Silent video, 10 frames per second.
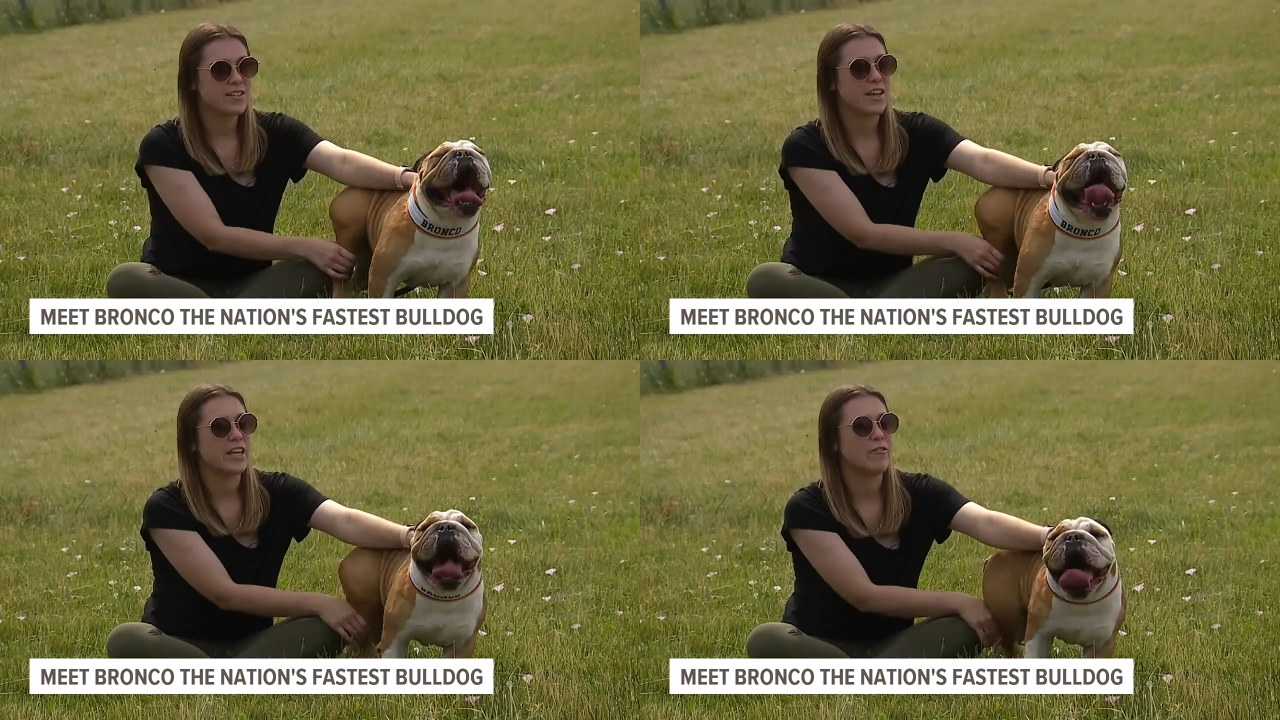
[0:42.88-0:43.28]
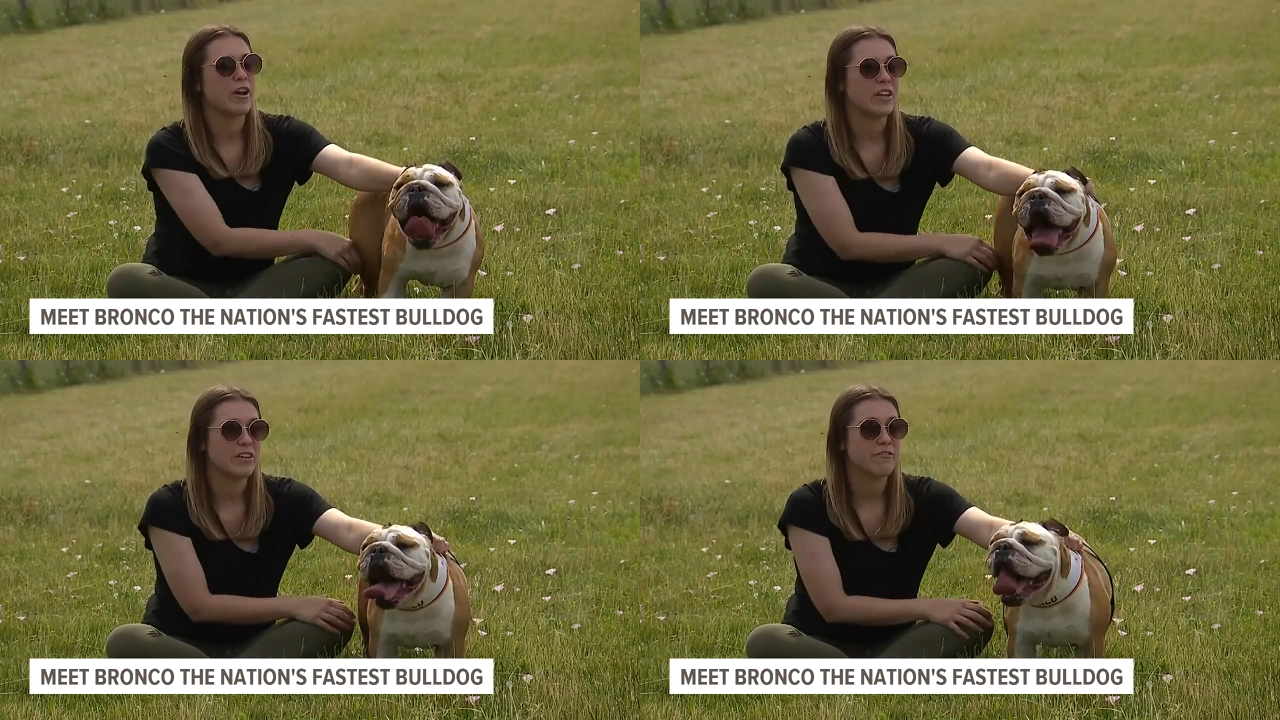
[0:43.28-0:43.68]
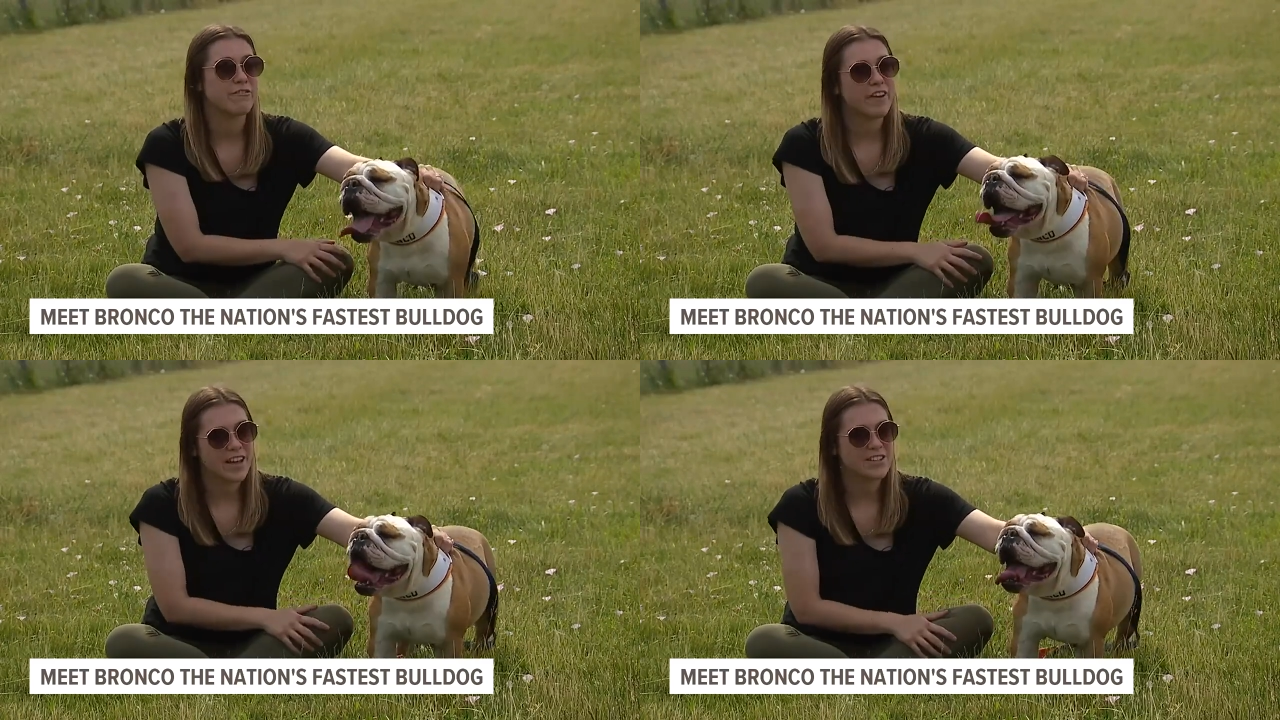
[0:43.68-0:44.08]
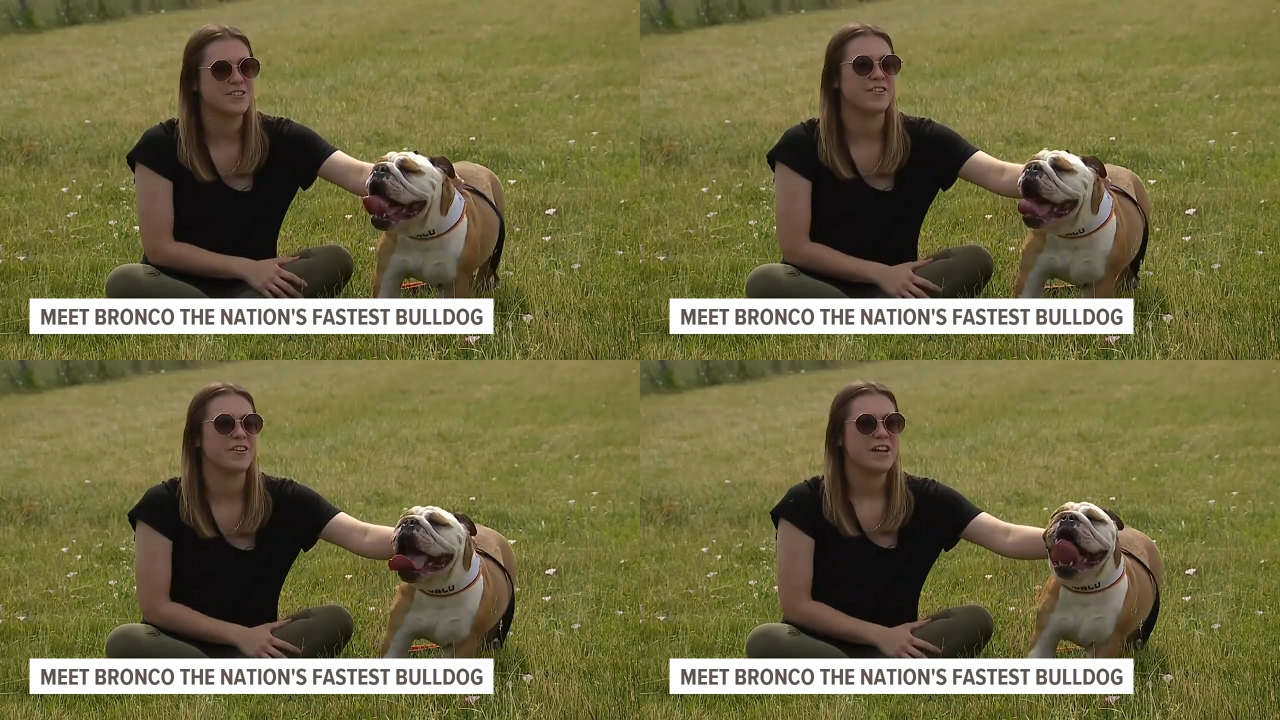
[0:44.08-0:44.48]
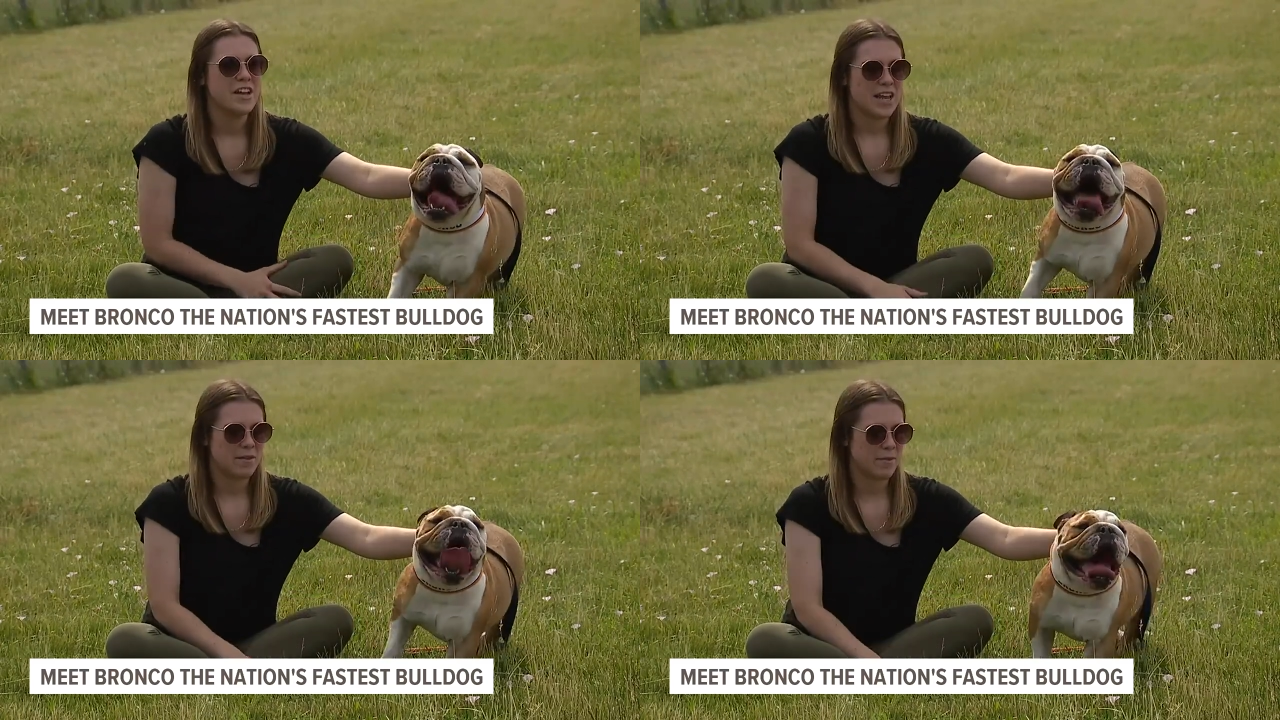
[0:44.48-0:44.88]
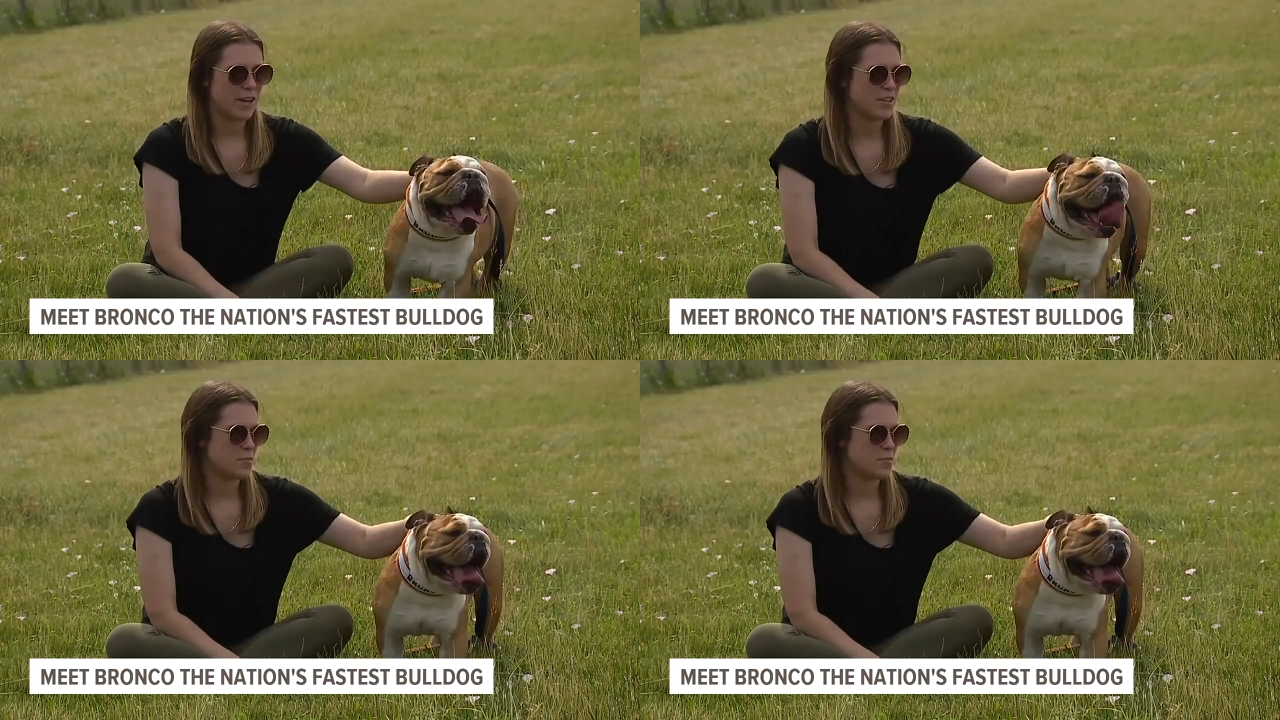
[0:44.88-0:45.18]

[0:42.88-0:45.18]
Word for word: day he ran even faster and made his